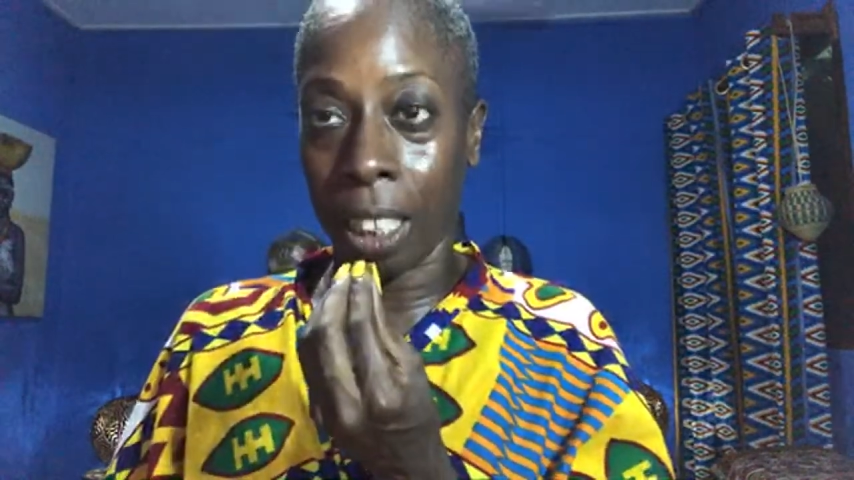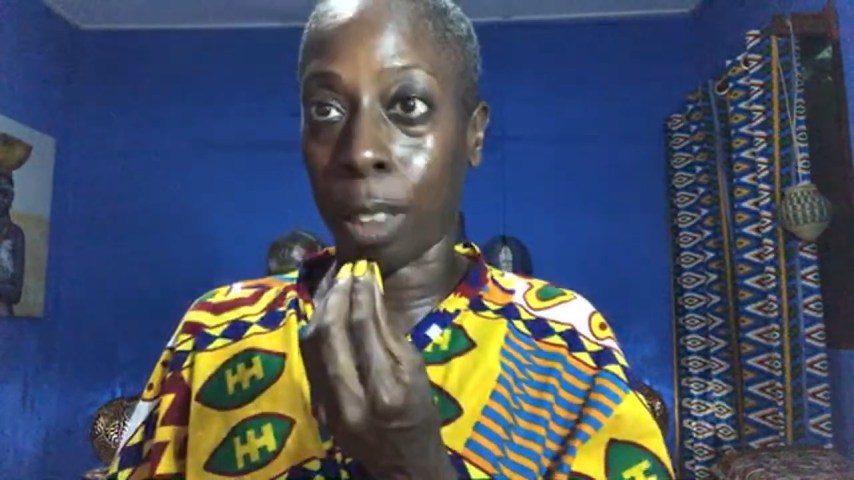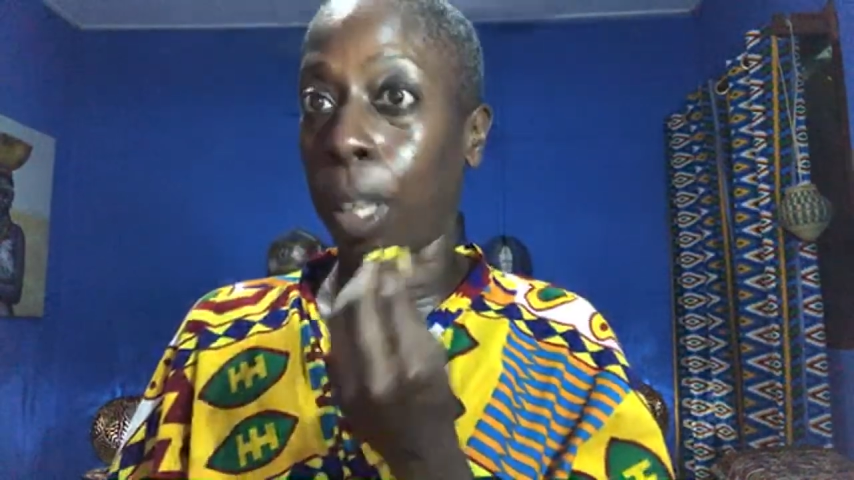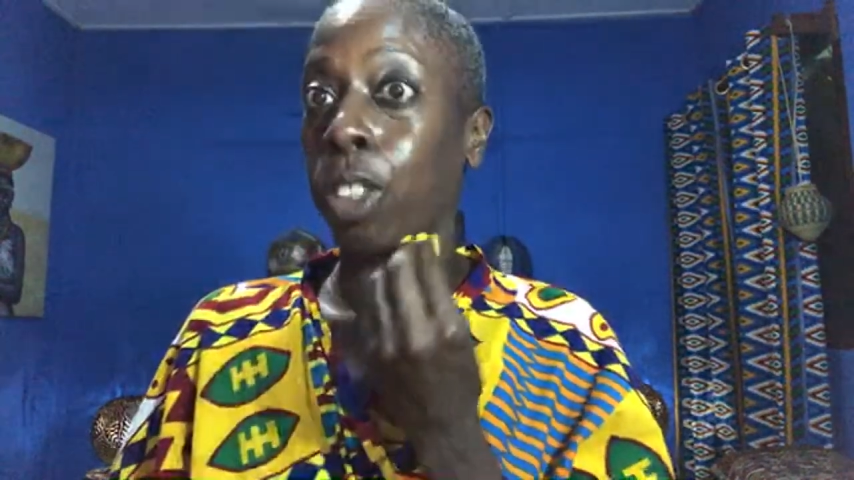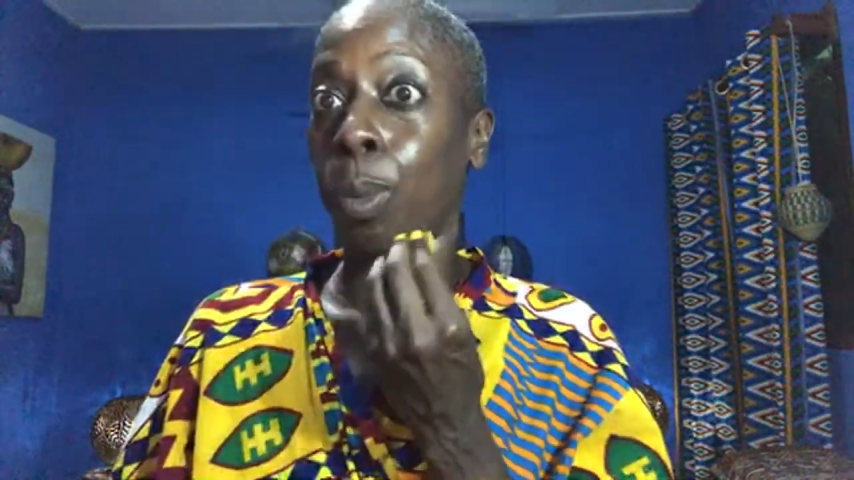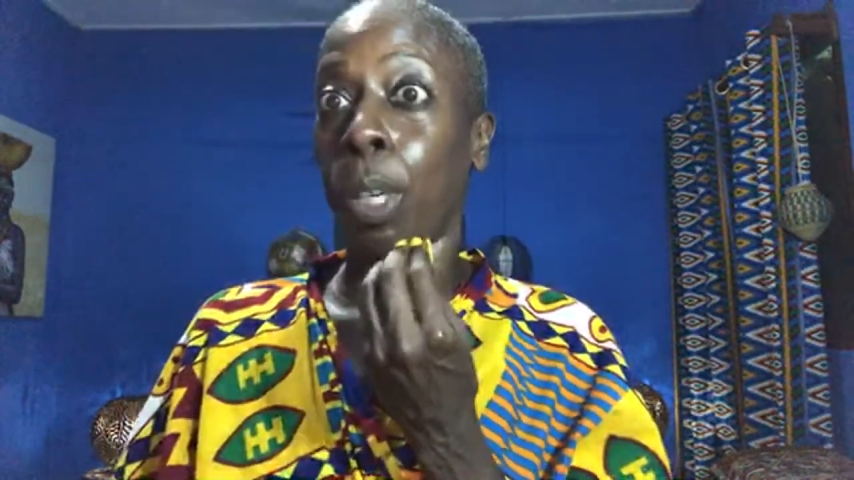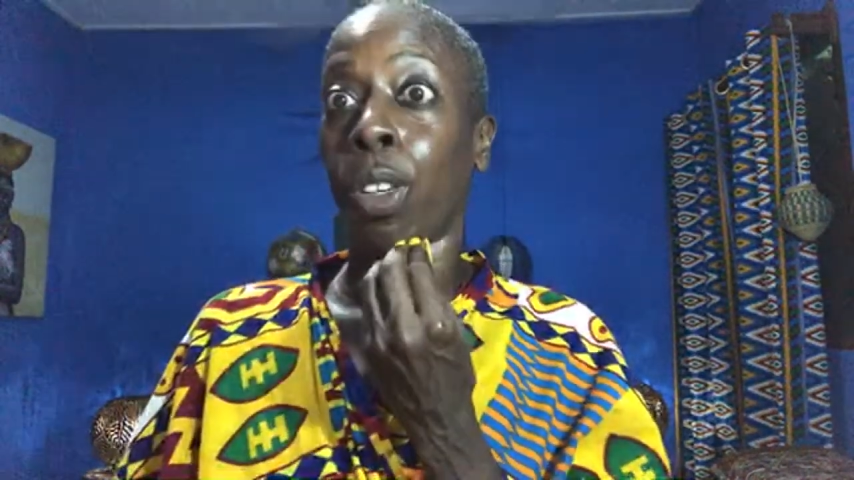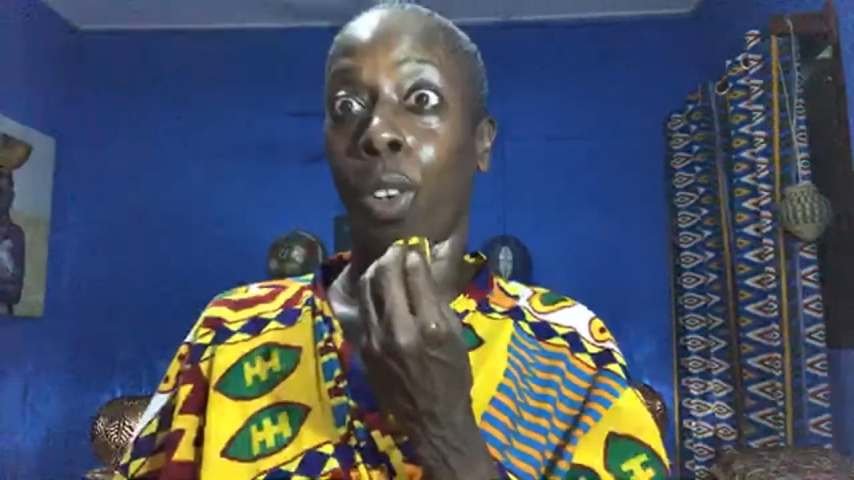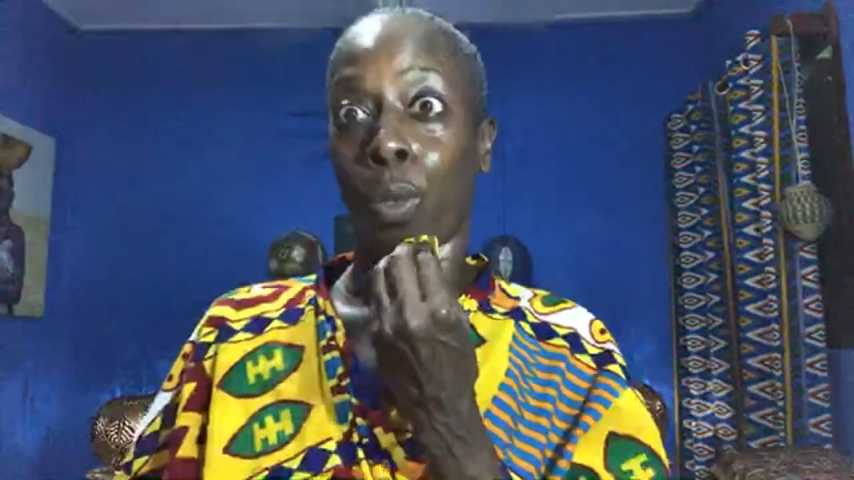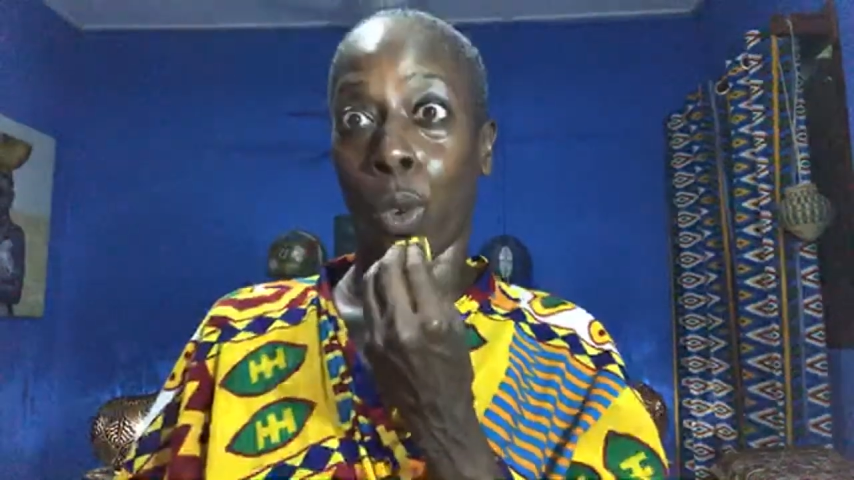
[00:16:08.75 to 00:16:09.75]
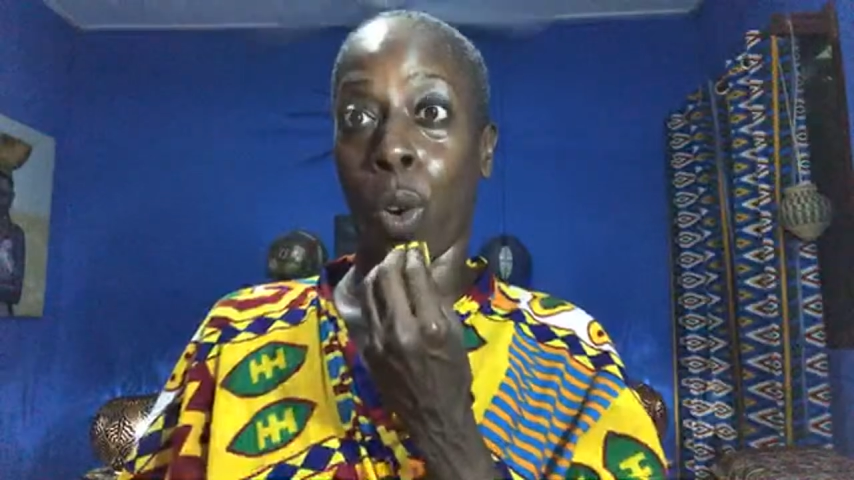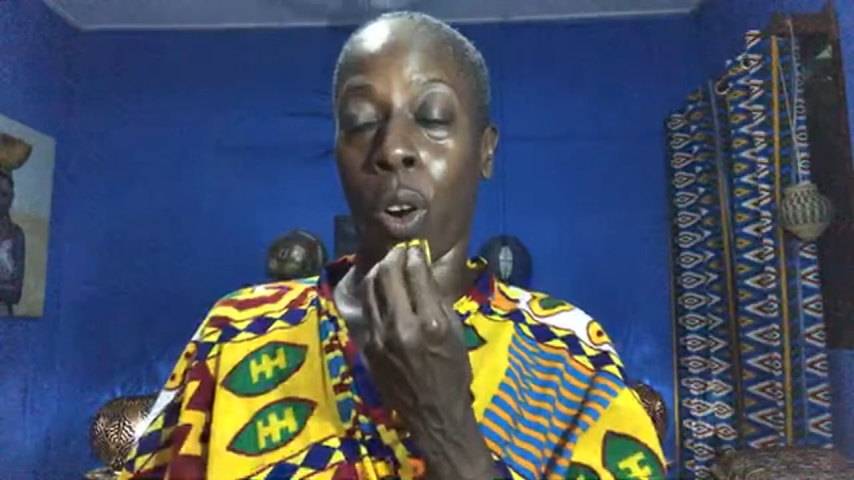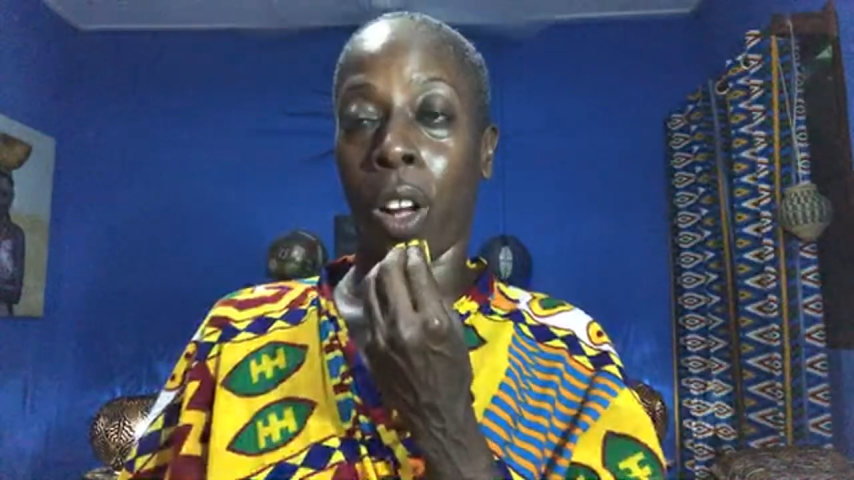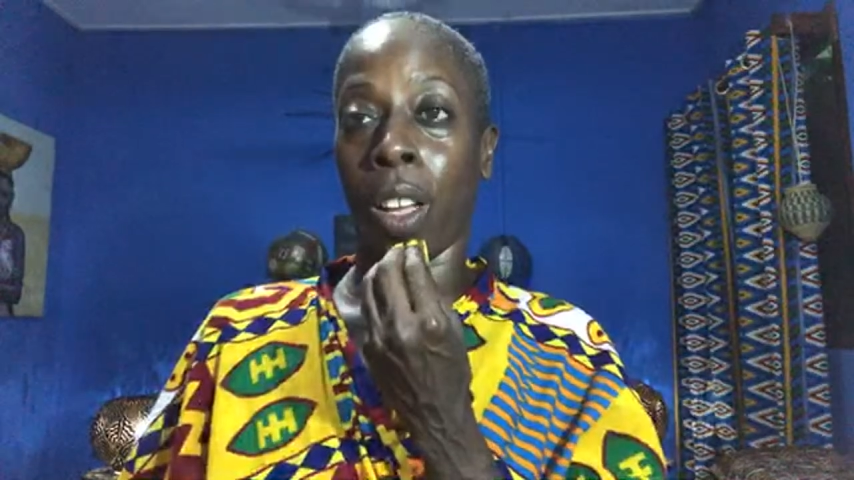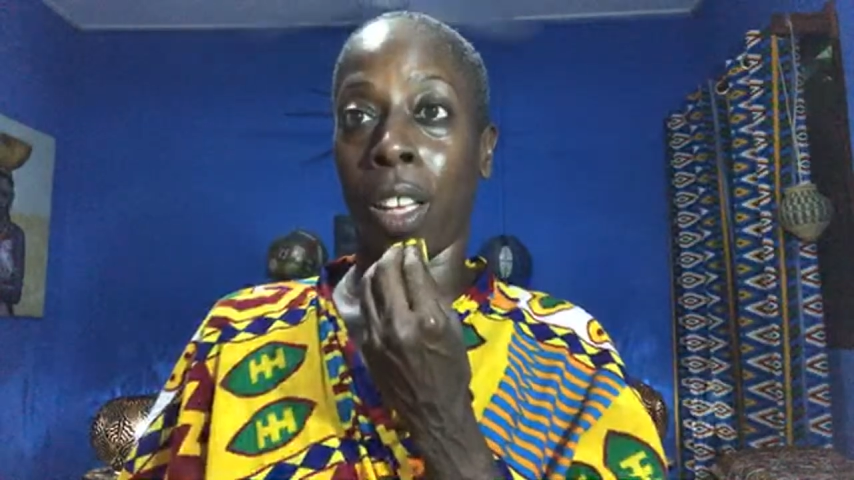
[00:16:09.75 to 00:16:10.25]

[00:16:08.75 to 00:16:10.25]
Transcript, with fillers: especially being on Raw,